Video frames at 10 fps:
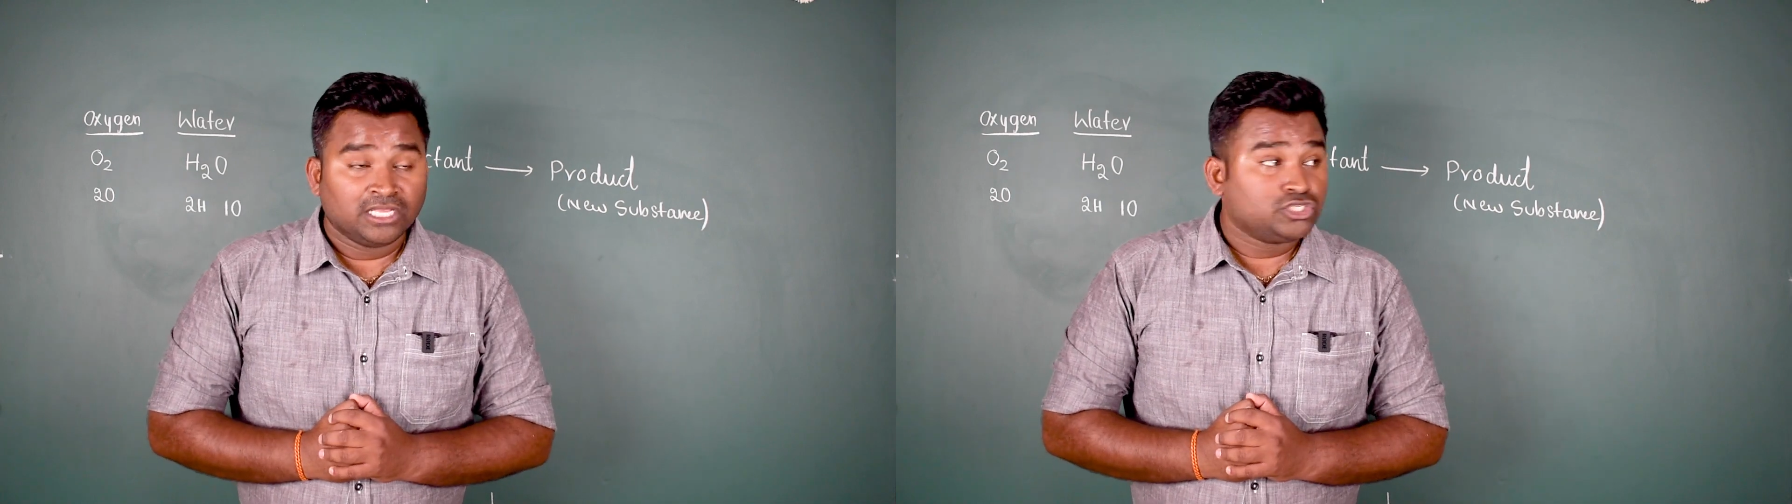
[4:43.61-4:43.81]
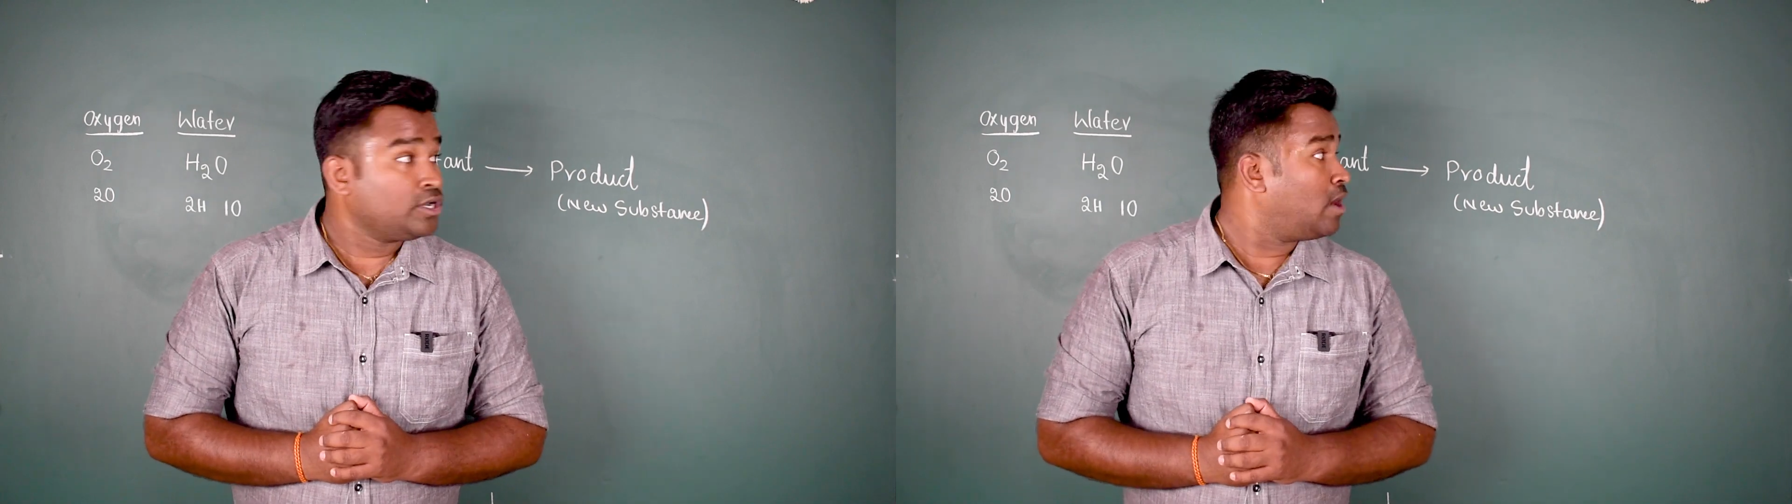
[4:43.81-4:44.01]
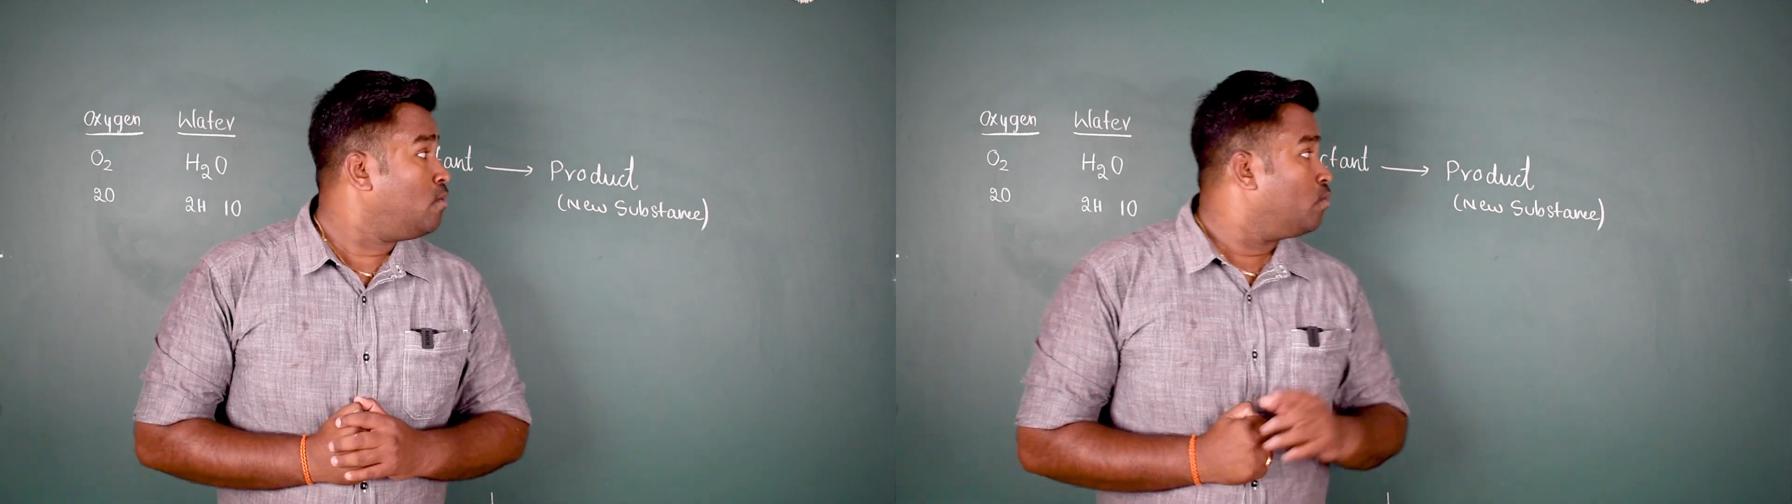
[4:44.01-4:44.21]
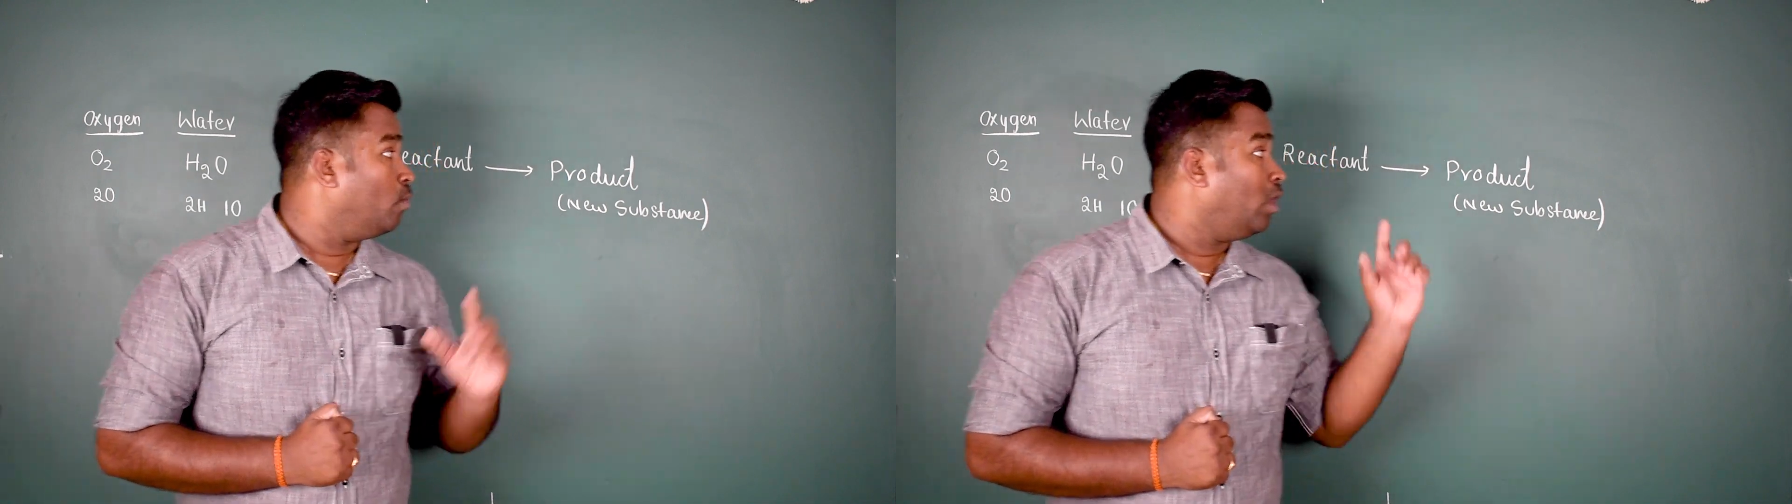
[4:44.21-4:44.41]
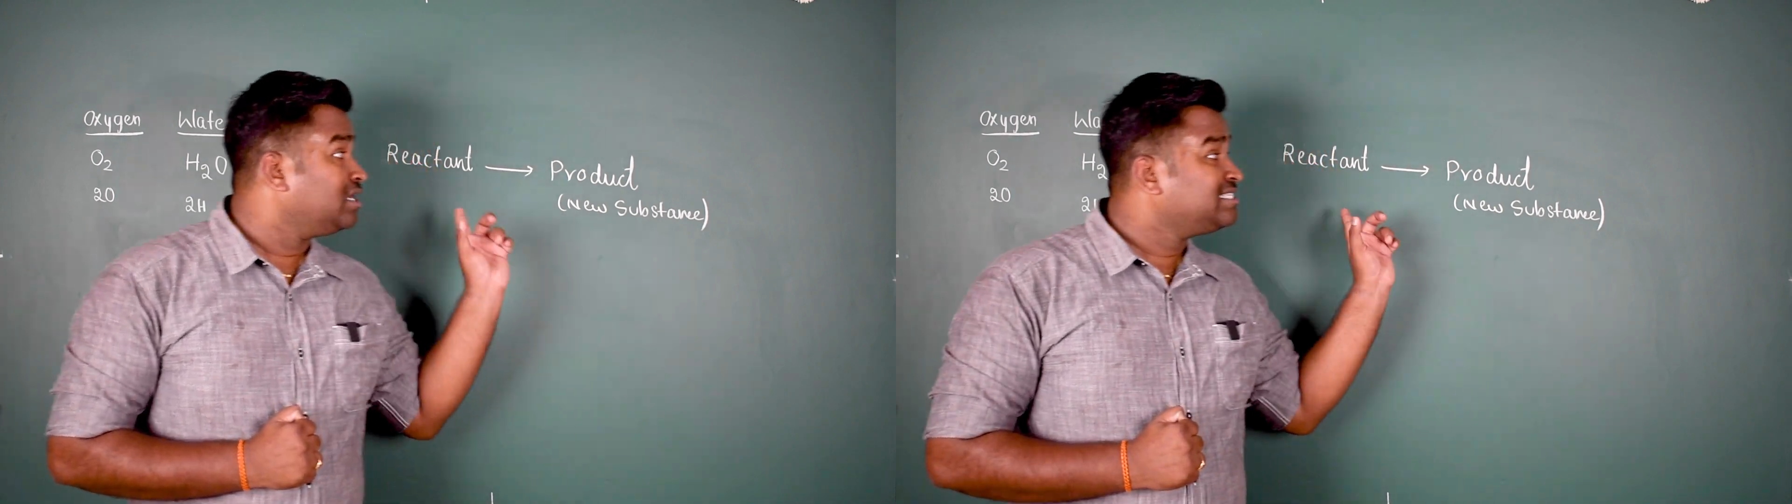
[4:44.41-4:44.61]
So now
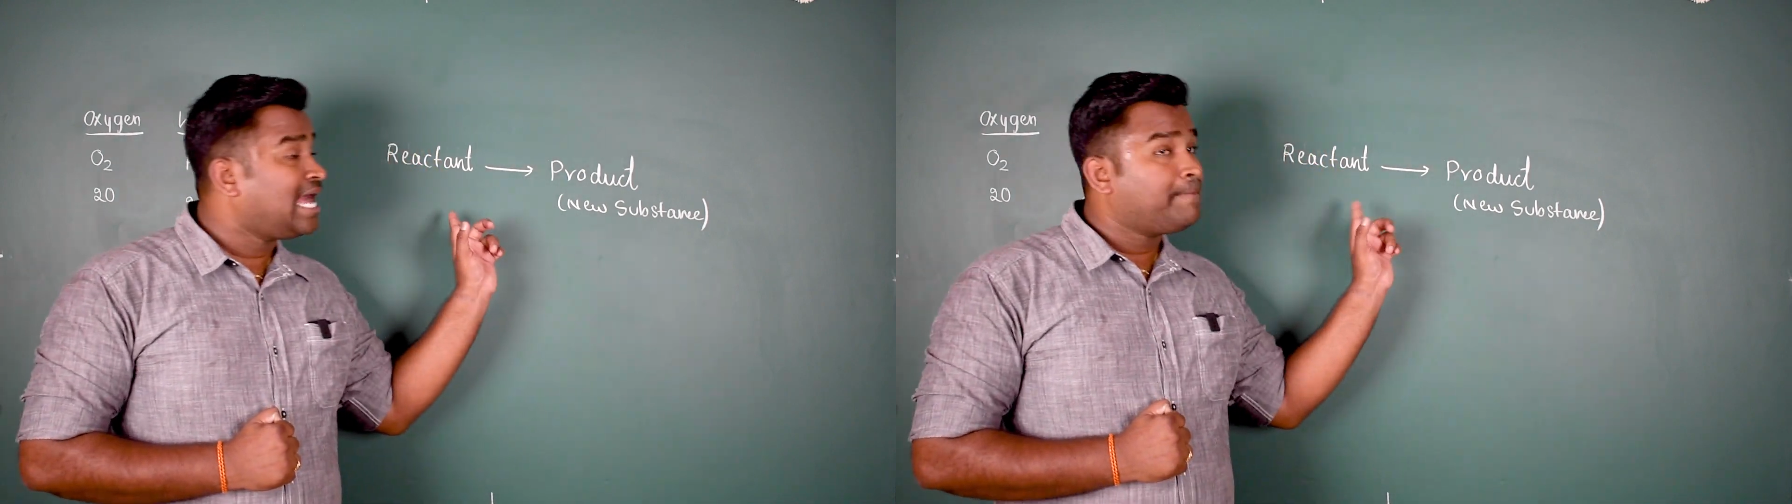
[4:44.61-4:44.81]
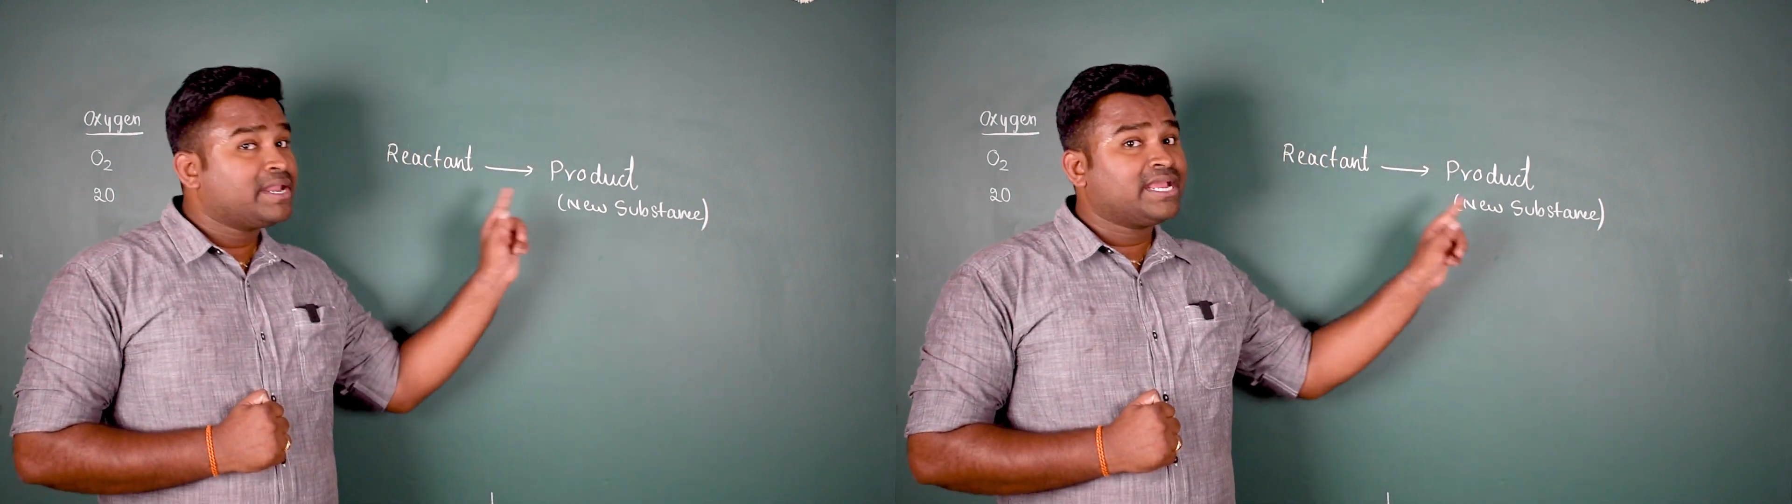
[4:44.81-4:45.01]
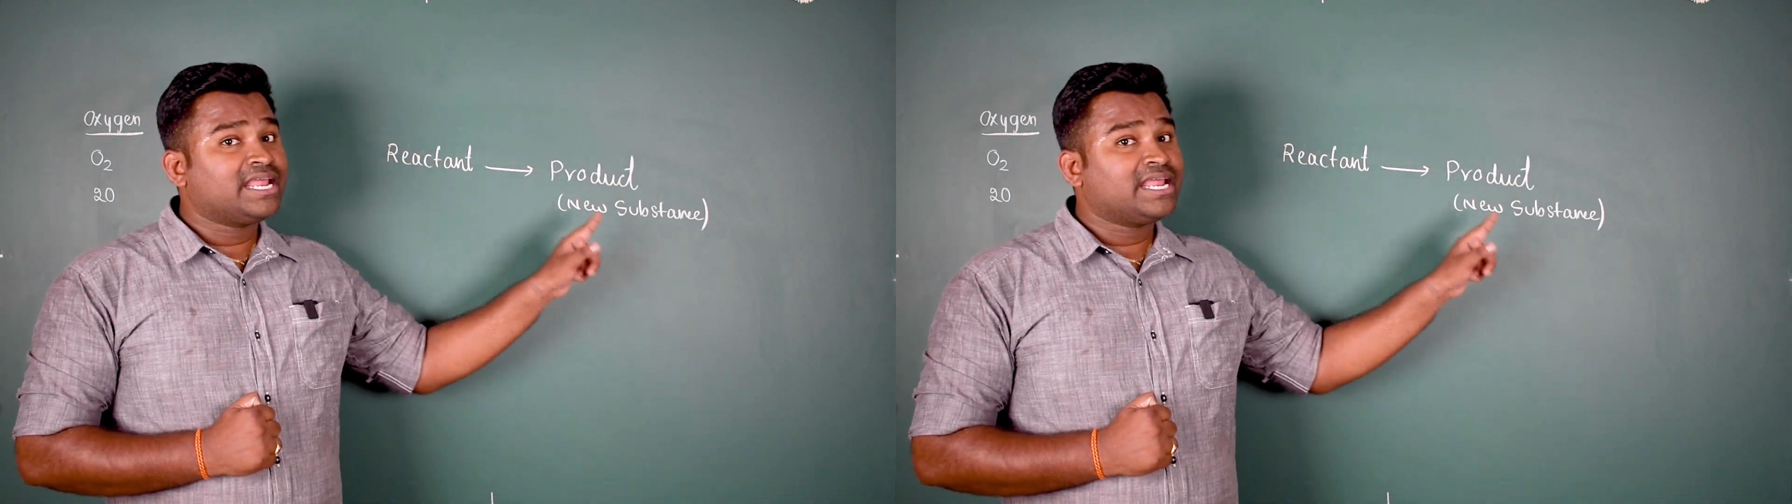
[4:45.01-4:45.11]
what's happening